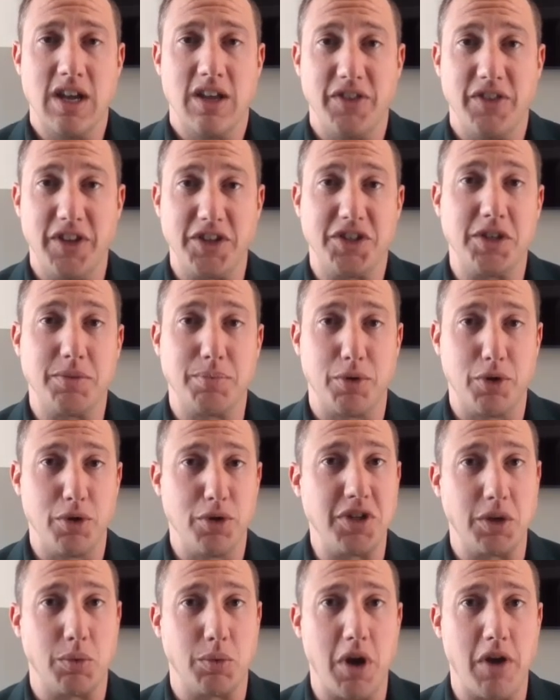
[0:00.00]
This is
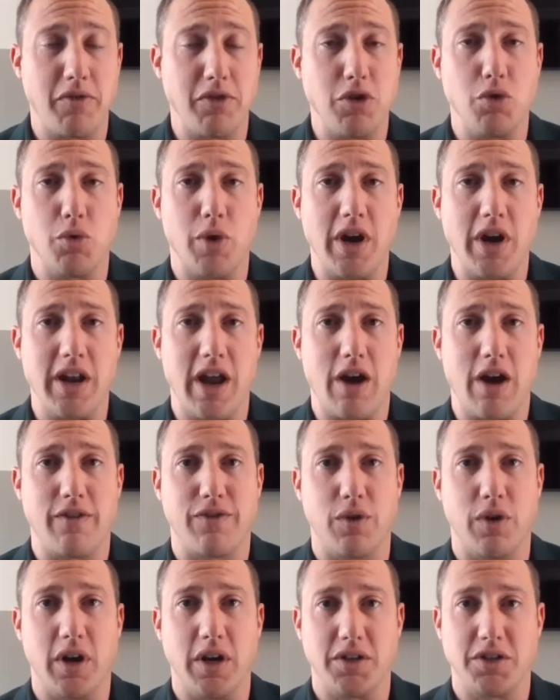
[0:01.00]
producing revenue right now
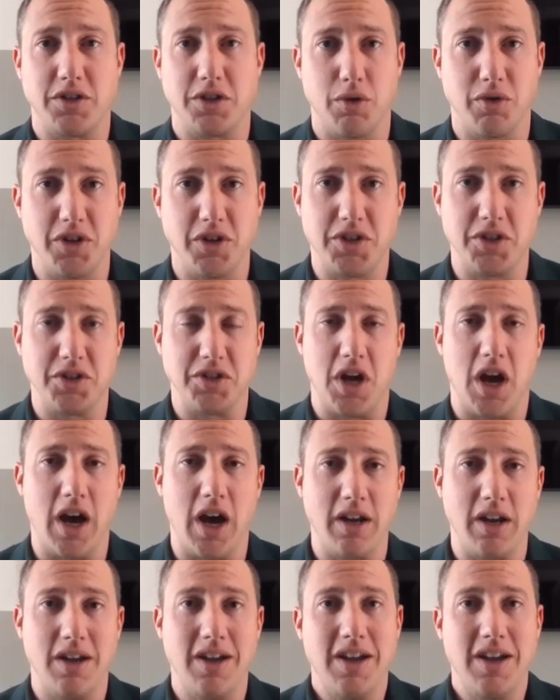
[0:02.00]
for us. So this is
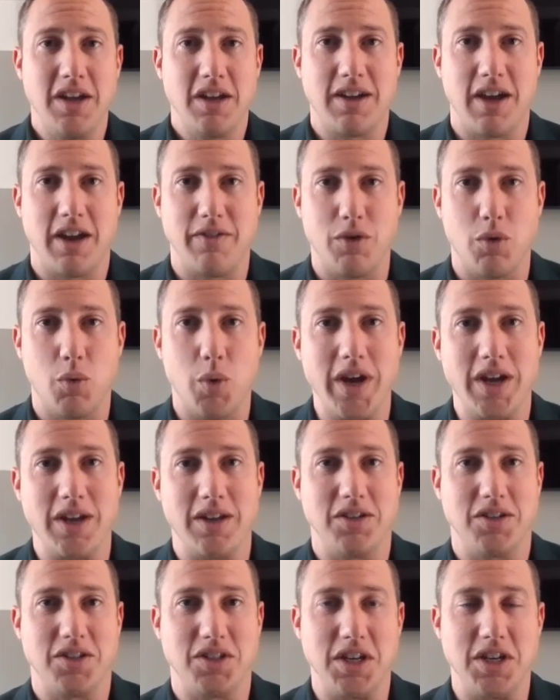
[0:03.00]
not kind of a wait
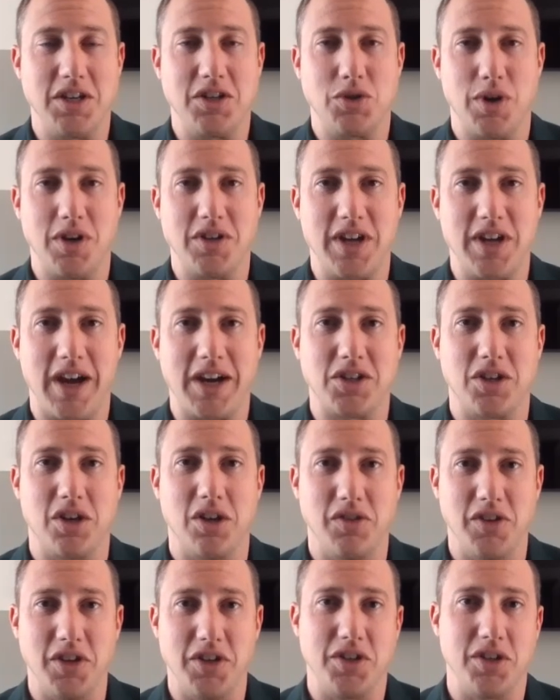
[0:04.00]
and see
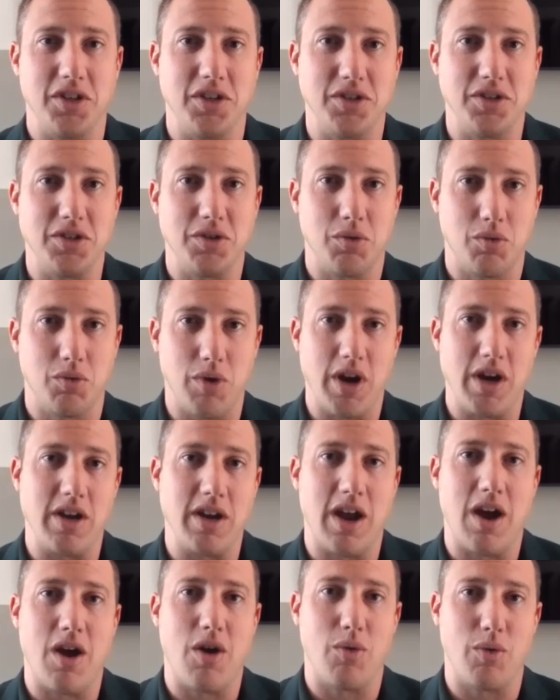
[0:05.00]
transaction. This is right
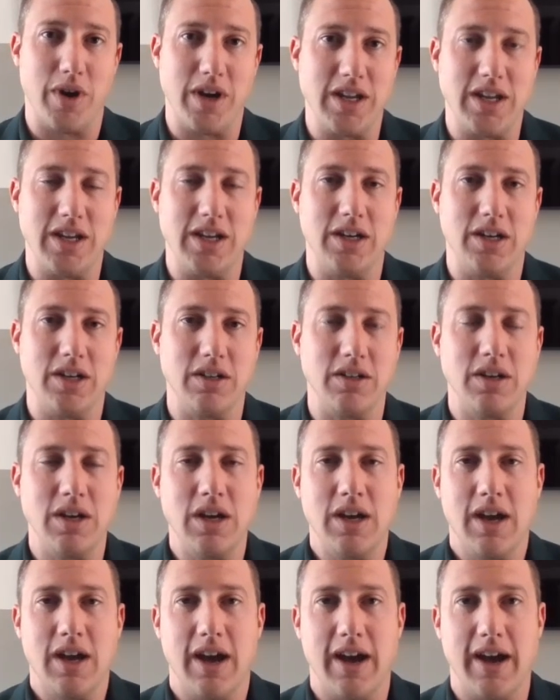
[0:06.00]
now, right here,
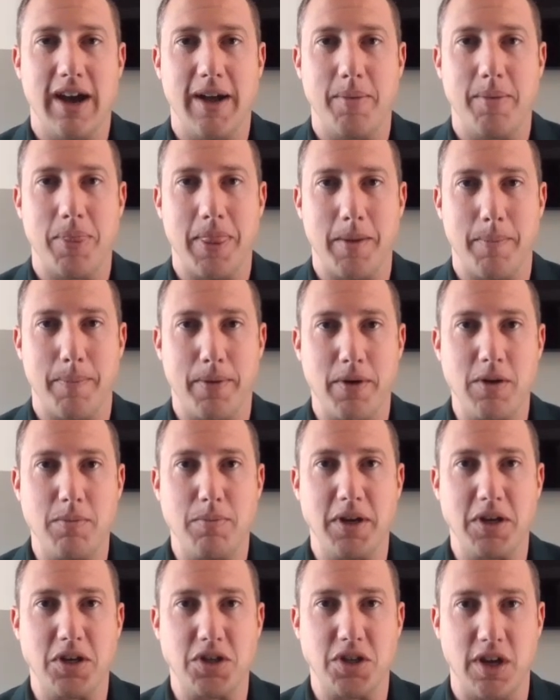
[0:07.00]
um, a pretty
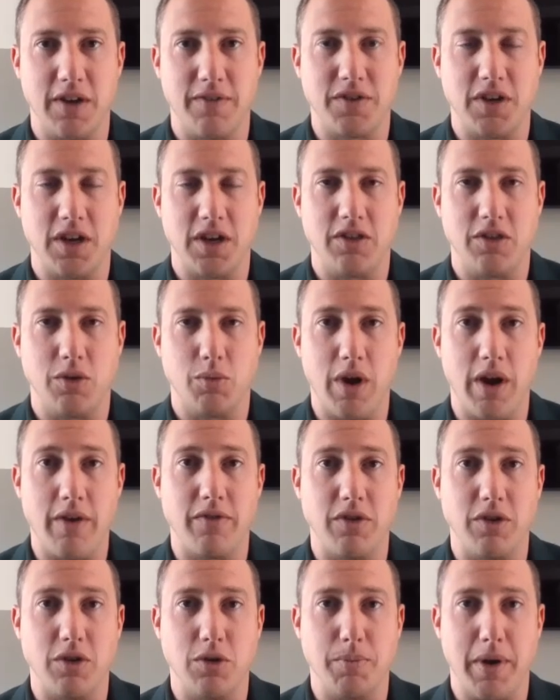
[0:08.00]
big shift in the
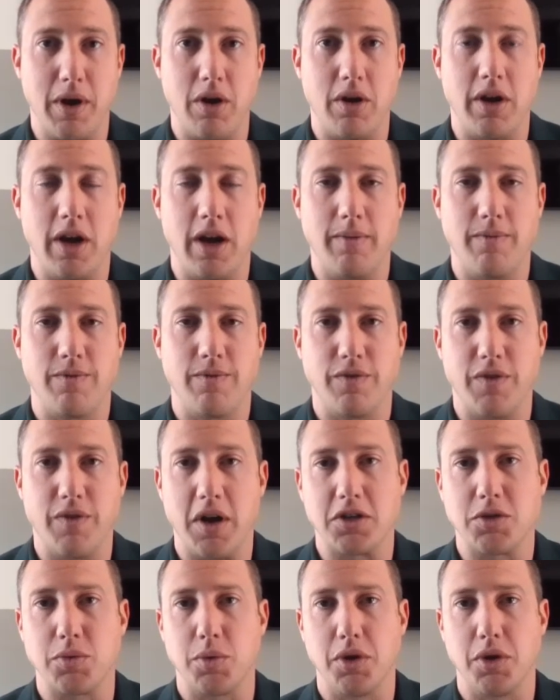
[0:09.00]
revenue paradigm for
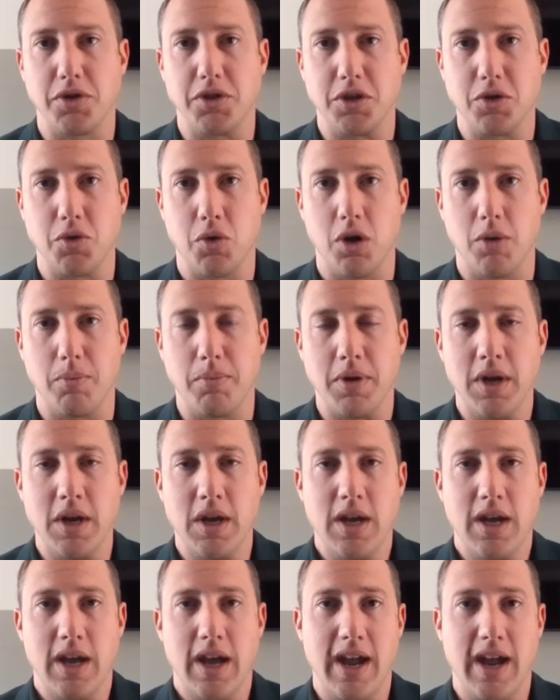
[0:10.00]
Vox Royalty Corp,
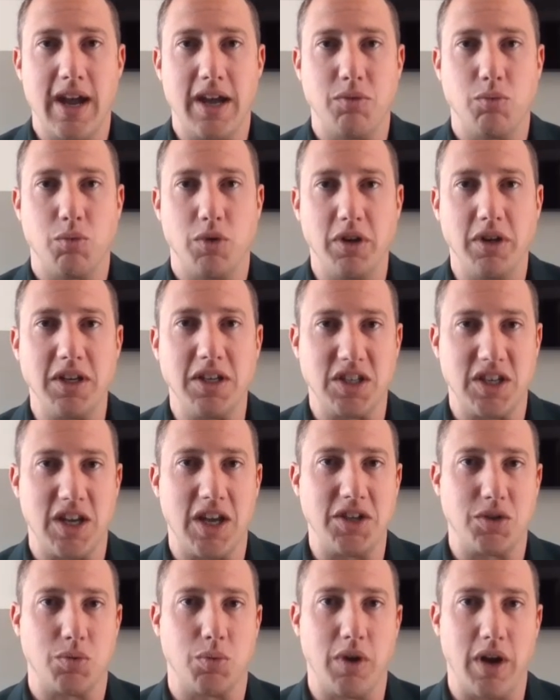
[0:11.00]
and really
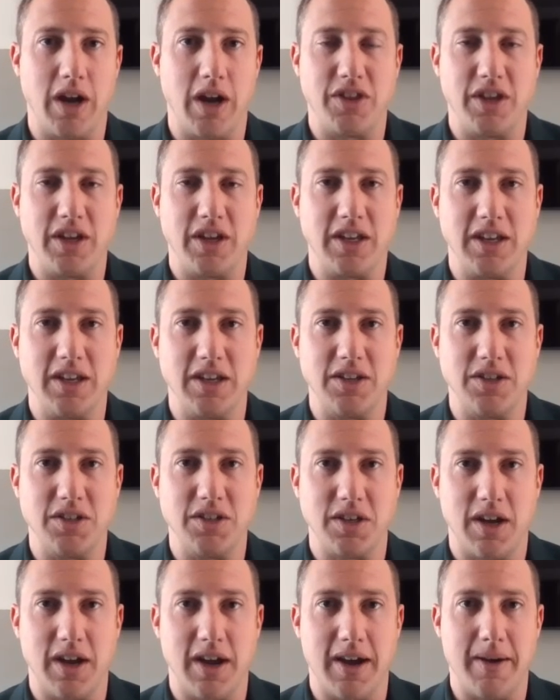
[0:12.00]
sets what I think
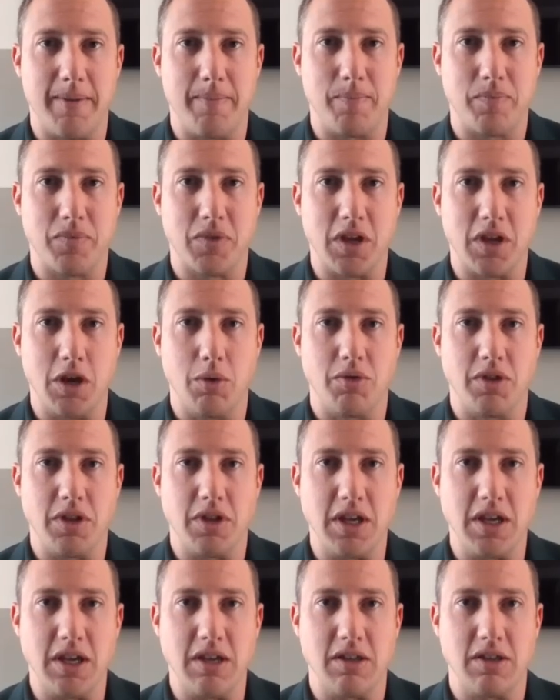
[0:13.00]
is um, you know,
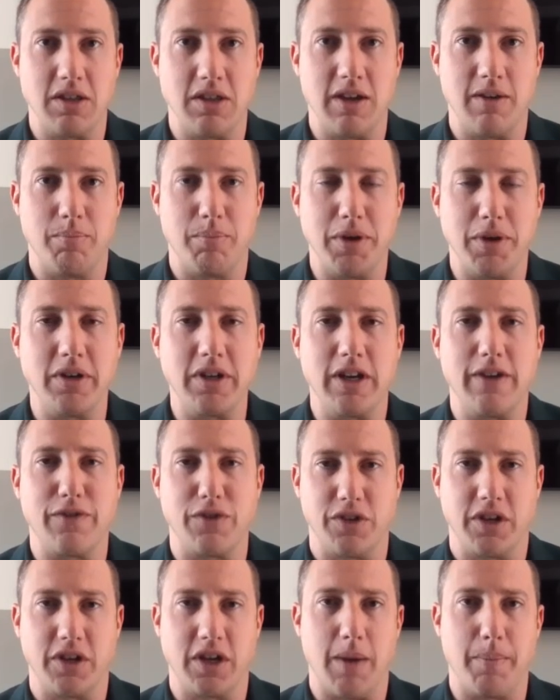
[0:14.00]
the, the ability for
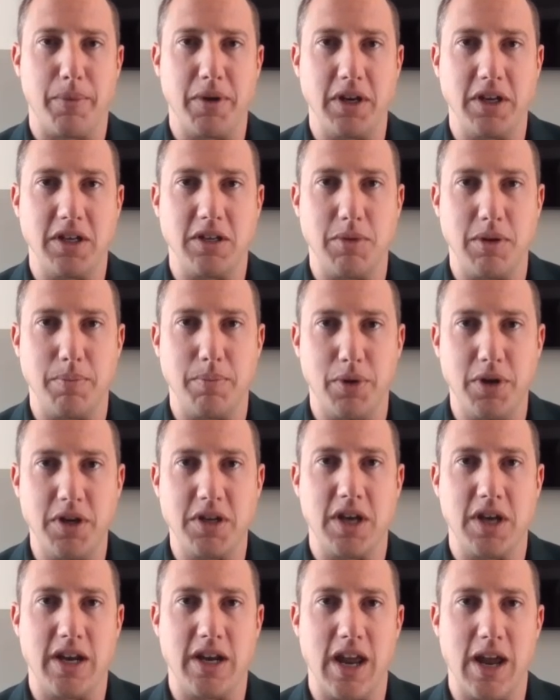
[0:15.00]
the company to be pretty
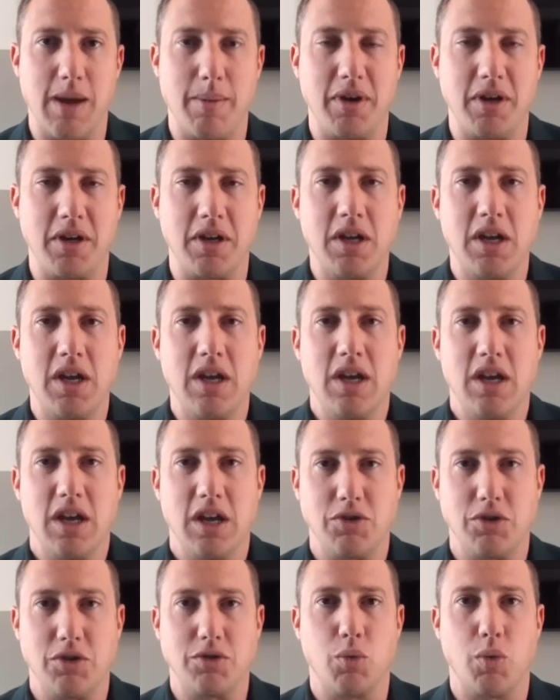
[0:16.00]
dynamic
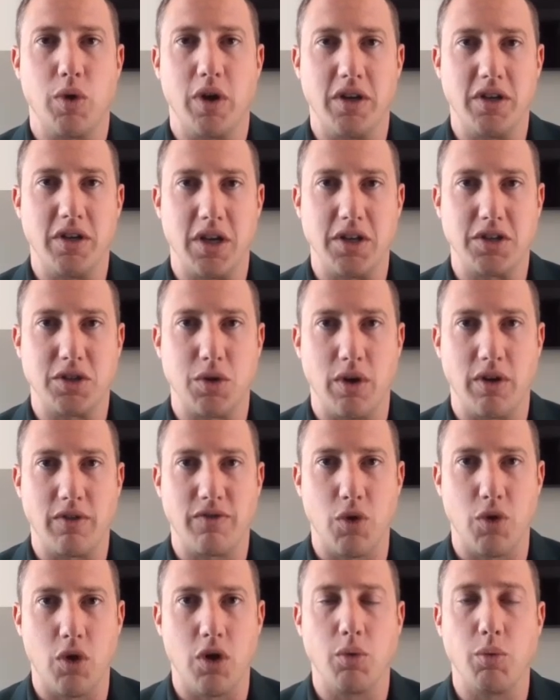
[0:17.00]
in terms of what it does going
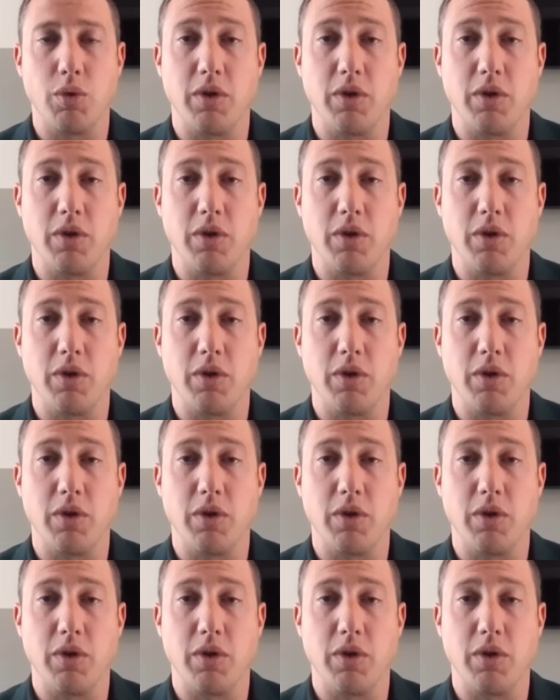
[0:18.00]
forward.